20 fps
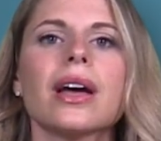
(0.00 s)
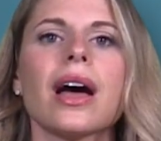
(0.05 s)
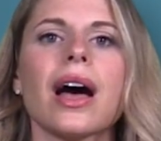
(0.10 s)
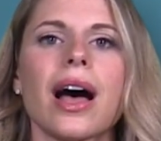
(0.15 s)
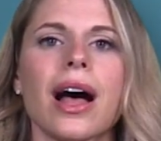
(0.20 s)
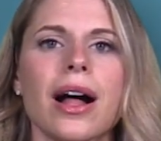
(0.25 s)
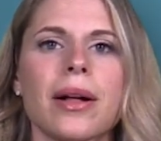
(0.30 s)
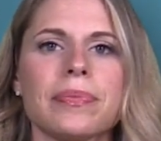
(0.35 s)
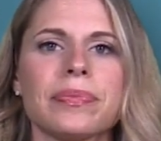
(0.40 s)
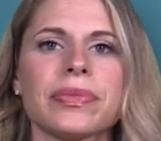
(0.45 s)

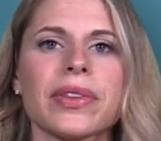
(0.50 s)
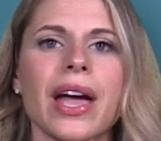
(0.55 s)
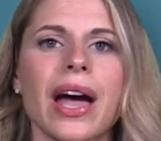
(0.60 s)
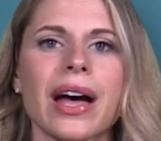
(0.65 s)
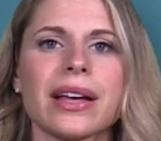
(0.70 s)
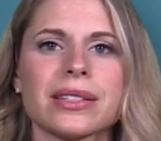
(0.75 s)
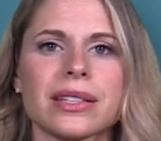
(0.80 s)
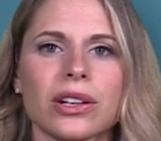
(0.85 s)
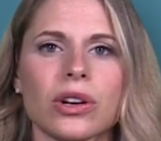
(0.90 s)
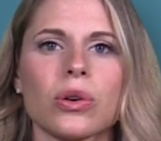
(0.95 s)

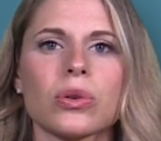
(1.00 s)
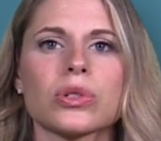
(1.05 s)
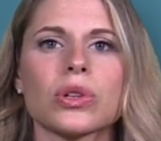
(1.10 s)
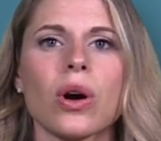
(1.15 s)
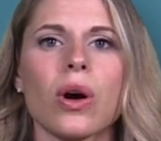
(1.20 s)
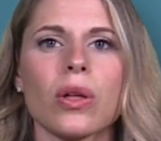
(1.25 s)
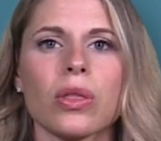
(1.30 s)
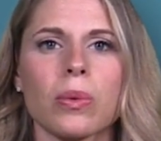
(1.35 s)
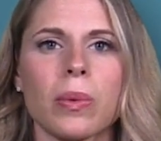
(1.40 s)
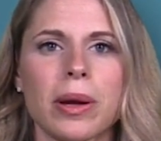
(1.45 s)
as it goes
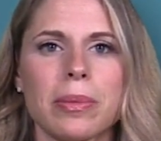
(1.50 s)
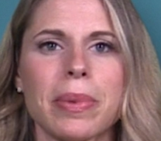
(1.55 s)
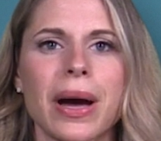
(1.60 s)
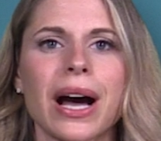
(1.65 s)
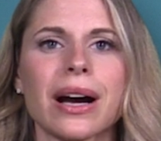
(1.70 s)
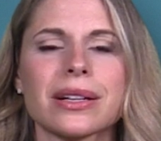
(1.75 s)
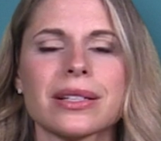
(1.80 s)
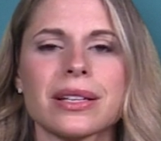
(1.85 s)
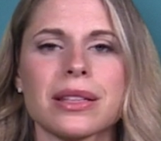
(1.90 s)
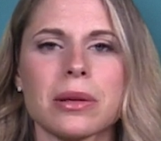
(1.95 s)
all the way
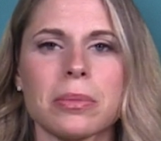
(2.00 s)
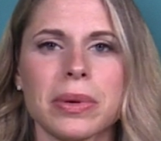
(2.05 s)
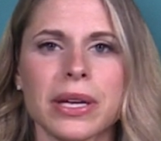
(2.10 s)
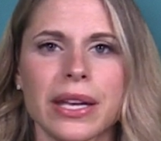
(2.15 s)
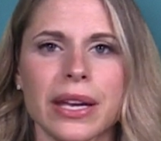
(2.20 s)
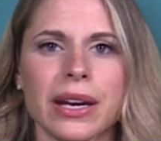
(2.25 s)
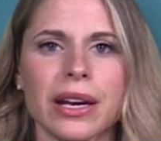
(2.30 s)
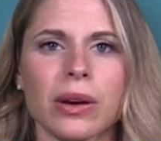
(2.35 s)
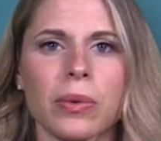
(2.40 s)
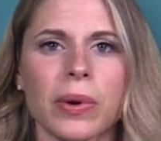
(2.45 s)
back to the
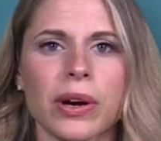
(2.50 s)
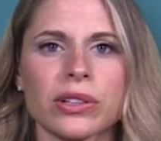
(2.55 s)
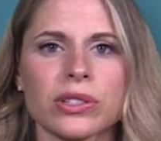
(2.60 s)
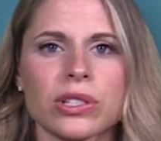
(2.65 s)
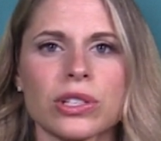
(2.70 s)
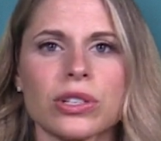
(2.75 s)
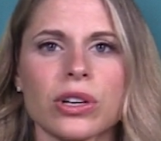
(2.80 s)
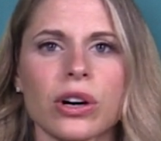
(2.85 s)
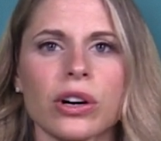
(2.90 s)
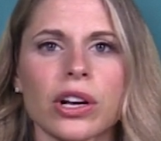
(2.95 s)
beginning where it
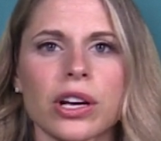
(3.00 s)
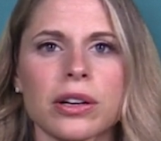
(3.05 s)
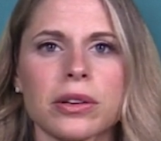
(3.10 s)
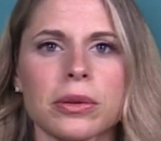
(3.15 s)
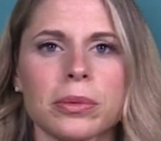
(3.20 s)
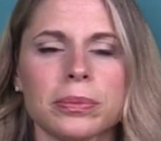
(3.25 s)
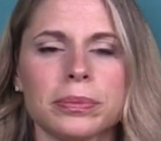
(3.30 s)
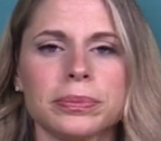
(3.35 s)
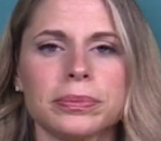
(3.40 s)
started.